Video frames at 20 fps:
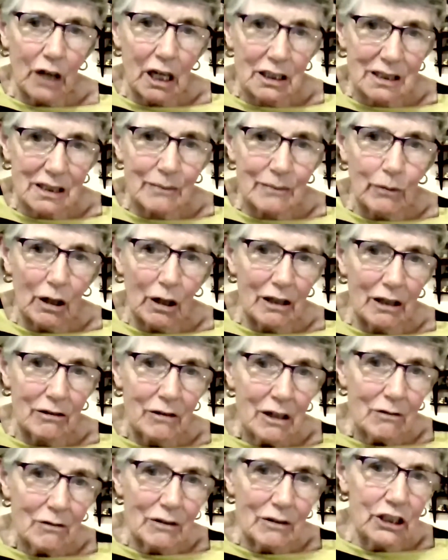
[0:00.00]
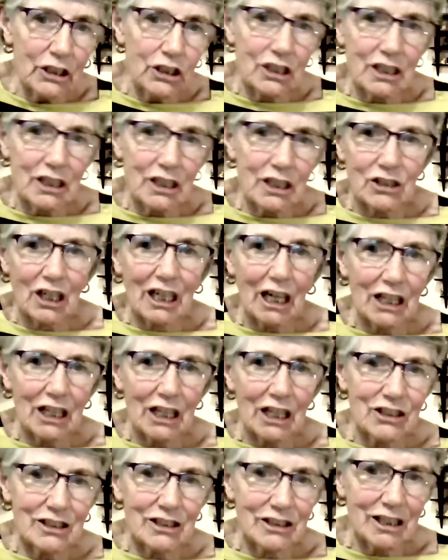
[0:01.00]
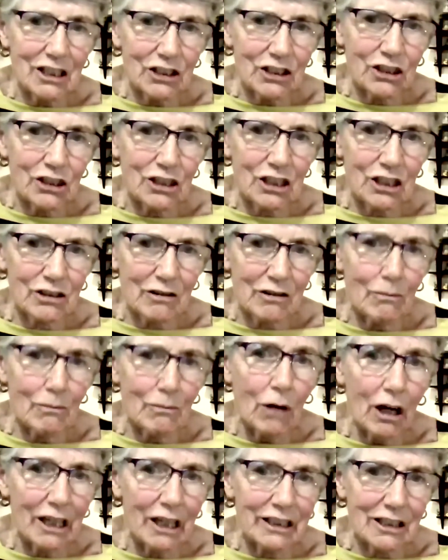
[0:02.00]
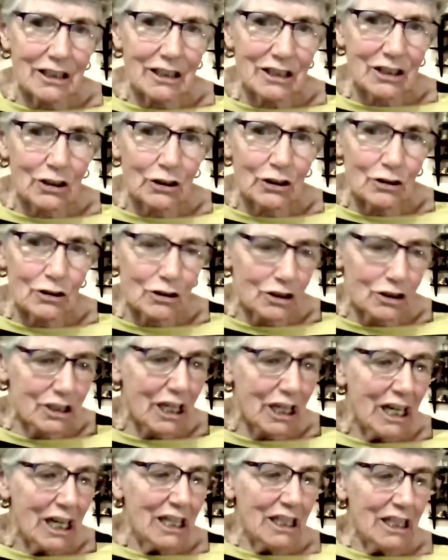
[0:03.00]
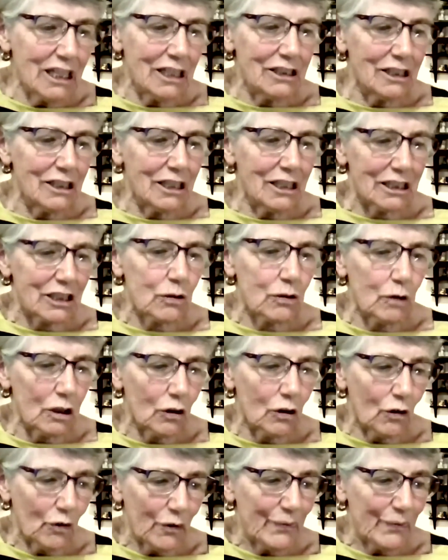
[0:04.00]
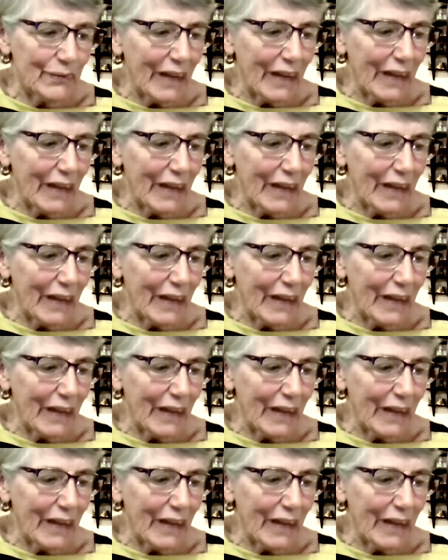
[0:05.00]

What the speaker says: as my religious education teacher used to remind us girls in Year 12.